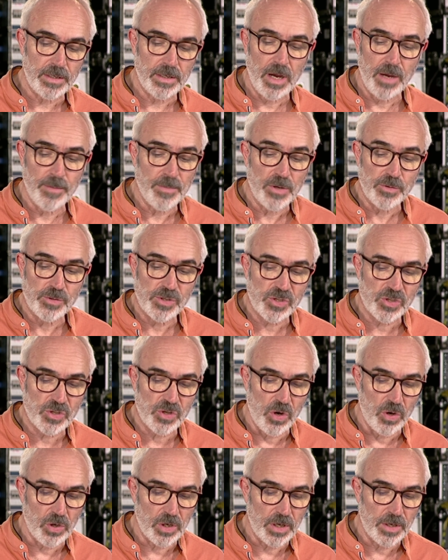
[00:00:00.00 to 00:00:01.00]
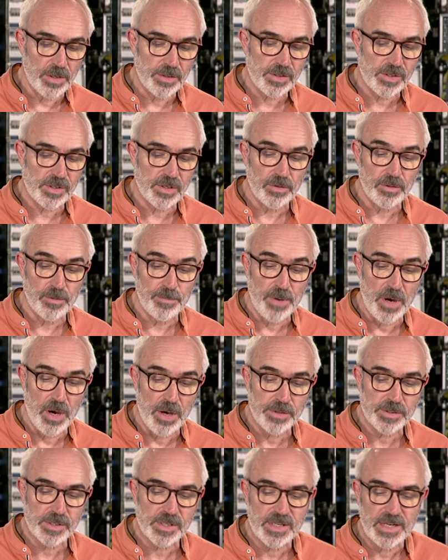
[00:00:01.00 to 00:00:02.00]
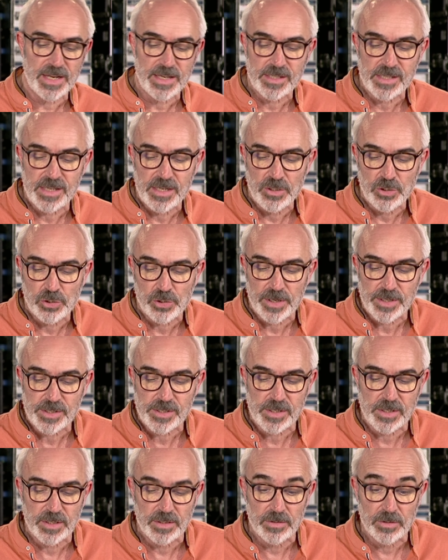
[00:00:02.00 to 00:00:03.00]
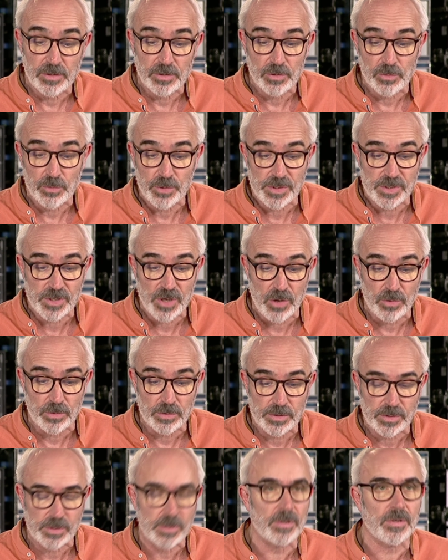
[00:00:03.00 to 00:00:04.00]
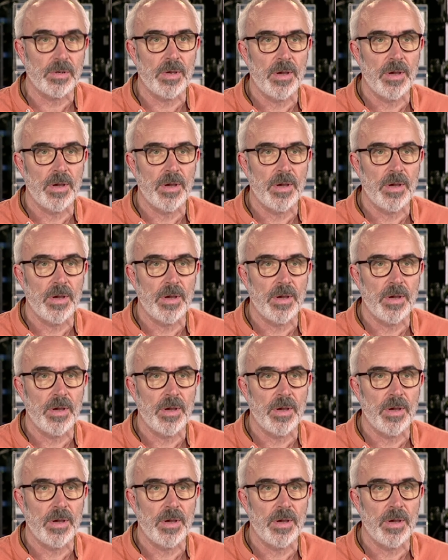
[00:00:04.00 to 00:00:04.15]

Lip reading: I'm no scholar, so the path's less interesting than the result.